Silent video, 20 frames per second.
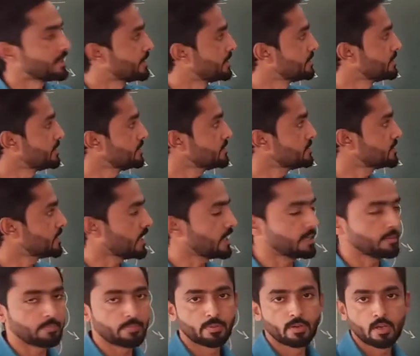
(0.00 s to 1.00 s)
In this
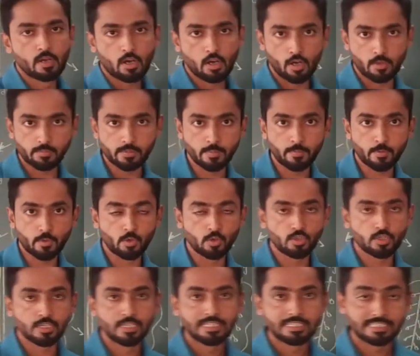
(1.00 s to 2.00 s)
type of the
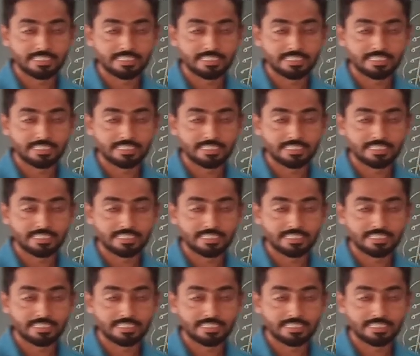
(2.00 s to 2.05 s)
fruit,